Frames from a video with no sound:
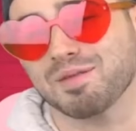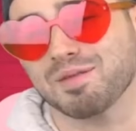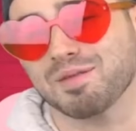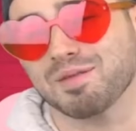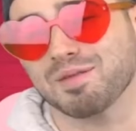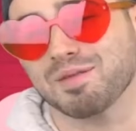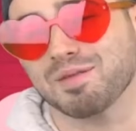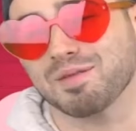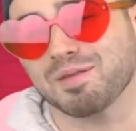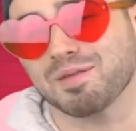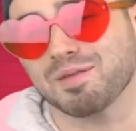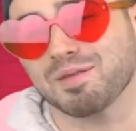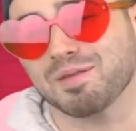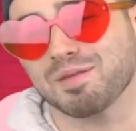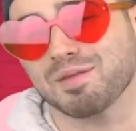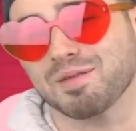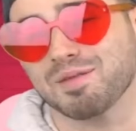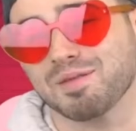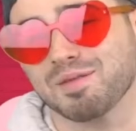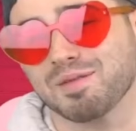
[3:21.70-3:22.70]

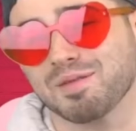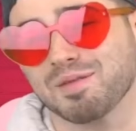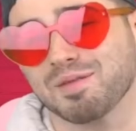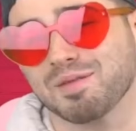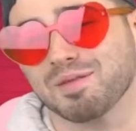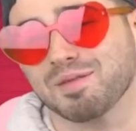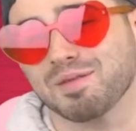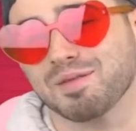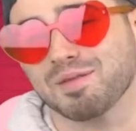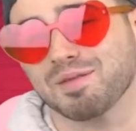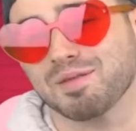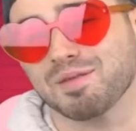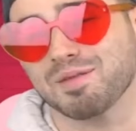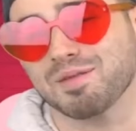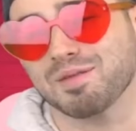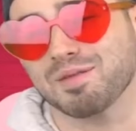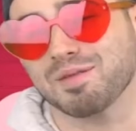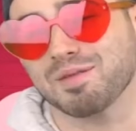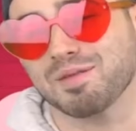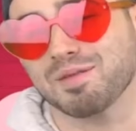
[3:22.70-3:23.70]

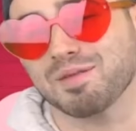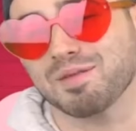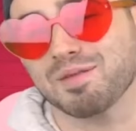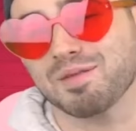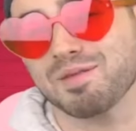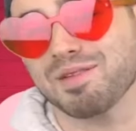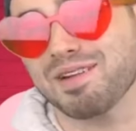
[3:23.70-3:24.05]
This person isn't speaking.